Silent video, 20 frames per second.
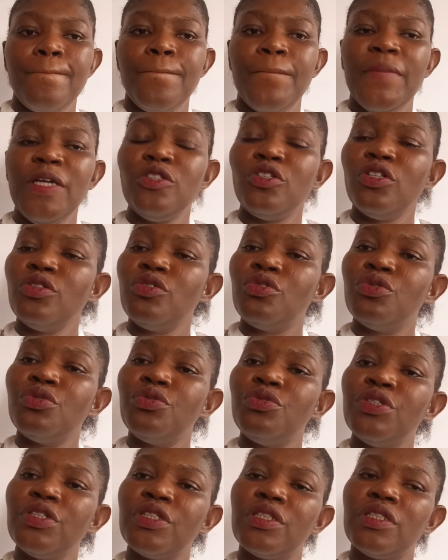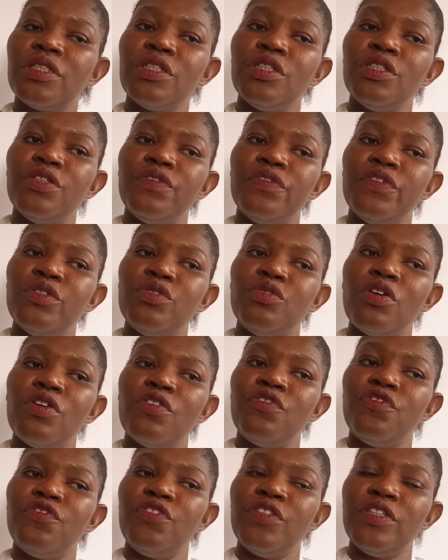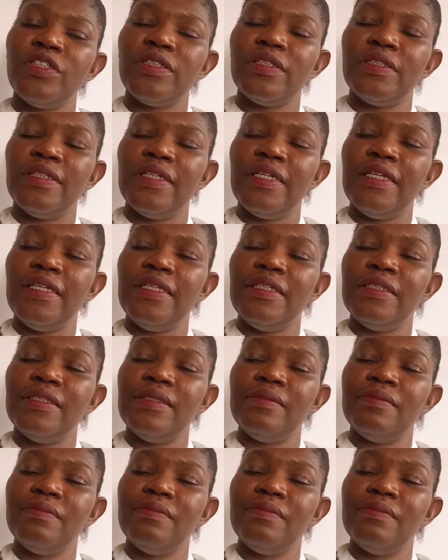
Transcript: Mention two risks individuals face daily.